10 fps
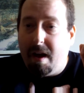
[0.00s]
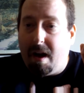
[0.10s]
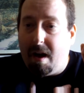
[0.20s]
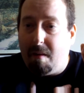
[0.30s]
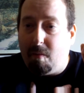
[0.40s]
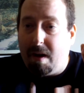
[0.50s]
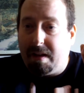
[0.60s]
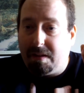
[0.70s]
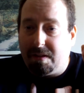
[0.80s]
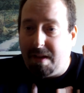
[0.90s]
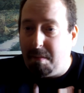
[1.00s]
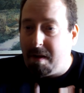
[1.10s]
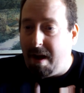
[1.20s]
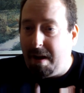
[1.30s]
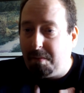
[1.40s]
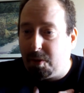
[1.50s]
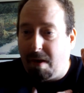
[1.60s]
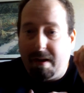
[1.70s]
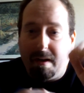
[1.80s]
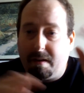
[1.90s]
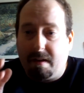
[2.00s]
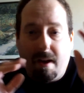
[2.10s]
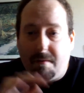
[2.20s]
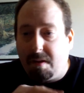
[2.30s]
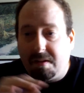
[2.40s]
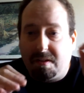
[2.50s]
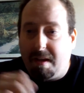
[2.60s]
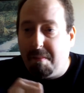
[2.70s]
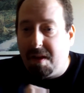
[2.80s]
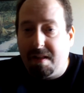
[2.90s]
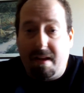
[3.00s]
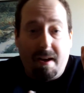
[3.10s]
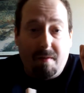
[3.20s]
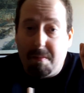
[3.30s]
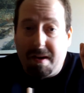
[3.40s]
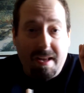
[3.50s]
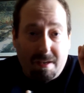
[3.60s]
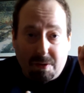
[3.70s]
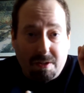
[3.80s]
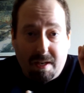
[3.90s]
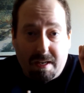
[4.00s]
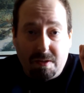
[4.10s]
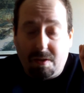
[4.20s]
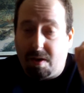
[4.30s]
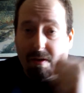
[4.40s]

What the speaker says: while at the same time trying not to cover the same thing that everybody else does.